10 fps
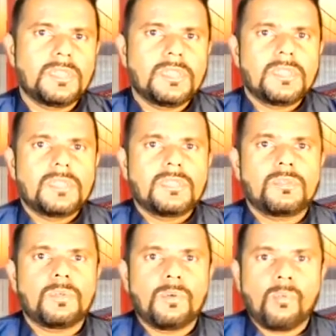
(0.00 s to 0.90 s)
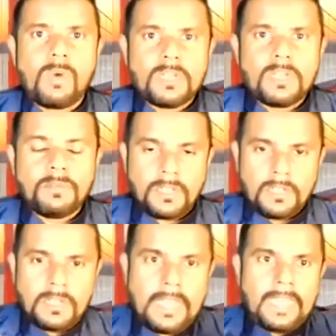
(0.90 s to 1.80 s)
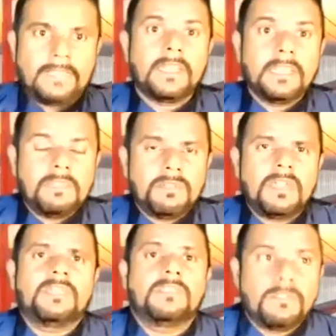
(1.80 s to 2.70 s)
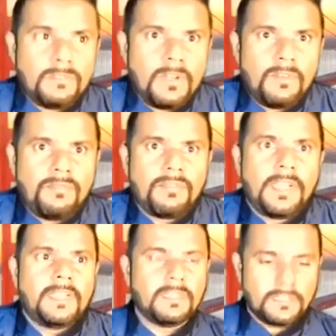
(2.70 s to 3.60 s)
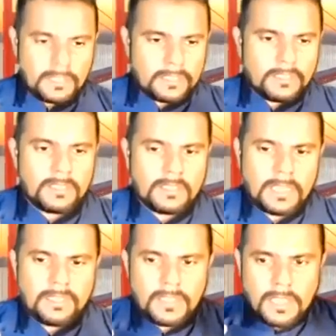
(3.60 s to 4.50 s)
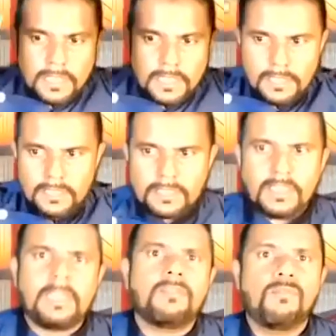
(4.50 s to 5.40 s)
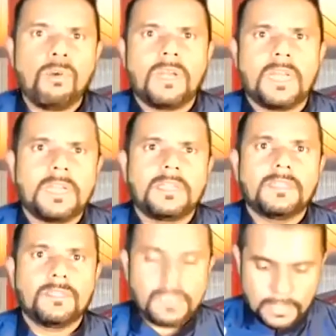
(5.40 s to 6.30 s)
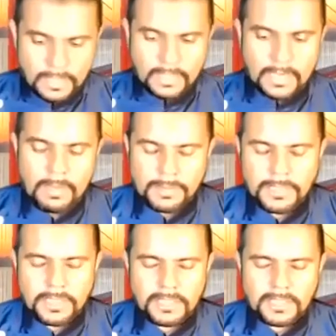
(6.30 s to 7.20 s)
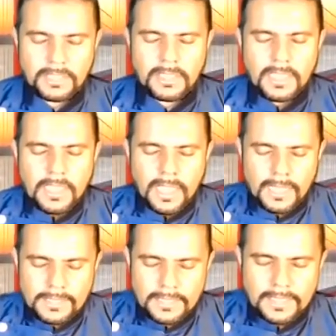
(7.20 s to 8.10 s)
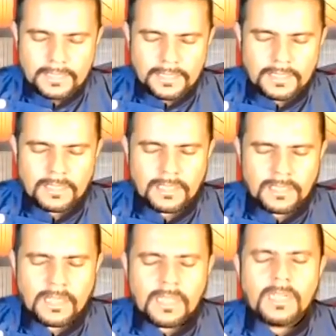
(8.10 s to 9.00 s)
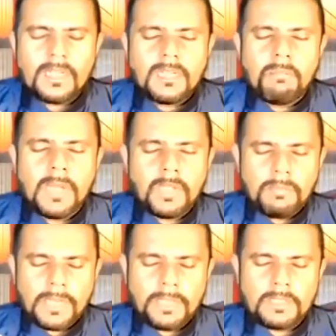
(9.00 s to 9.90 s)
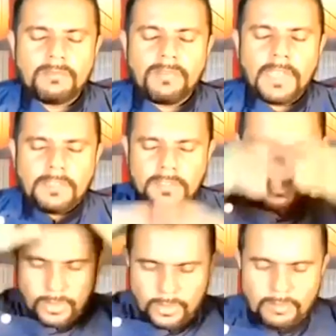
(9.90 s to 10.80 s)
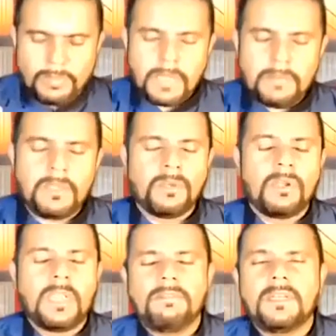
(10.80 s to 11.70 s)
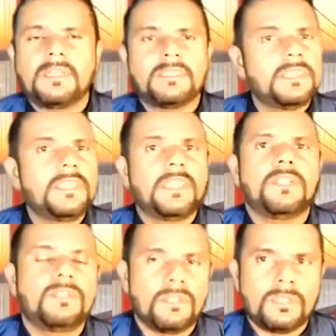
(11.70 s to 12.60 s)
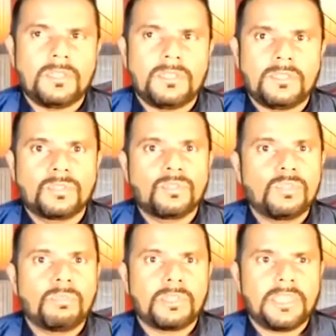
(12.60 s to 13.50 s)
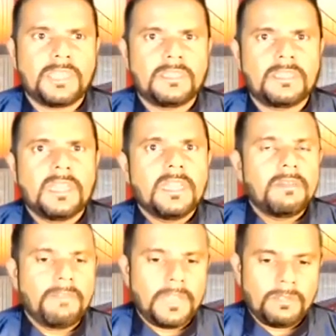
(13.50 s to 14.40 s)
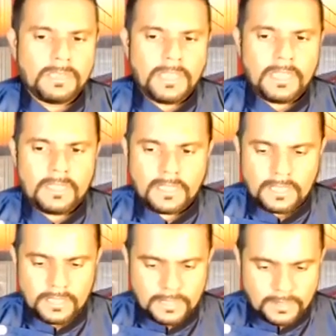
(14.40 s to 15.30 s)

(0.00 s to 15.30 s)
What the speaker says: So once we are anxiety, we are afraid, there's a it's like a flow of current. You see, now I'm sitting here, actually there's a biomagnetism waves is going on. Maybe you all have seen in your school projects where you will take a